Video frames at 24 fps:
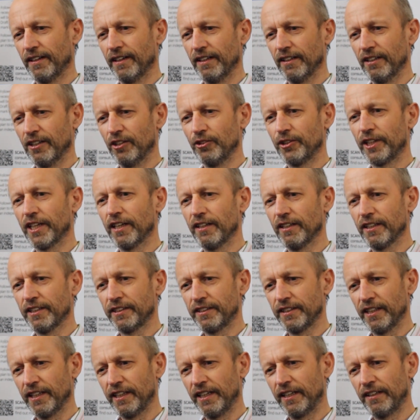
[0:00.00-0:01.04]

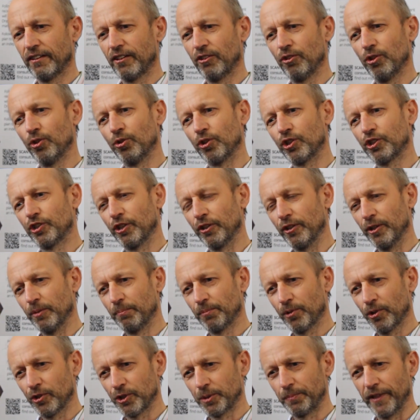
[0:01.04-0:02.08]
locality, looks at the
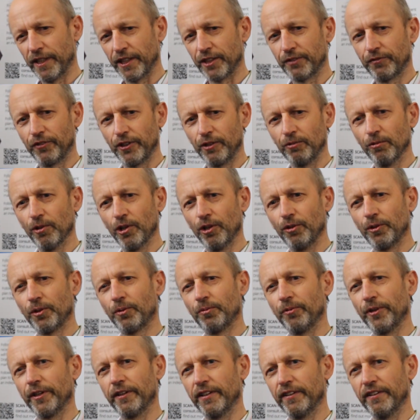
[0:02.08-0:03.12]
prospects for
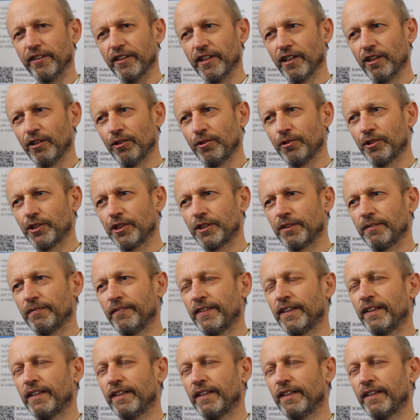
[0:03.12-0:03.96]
growth within those,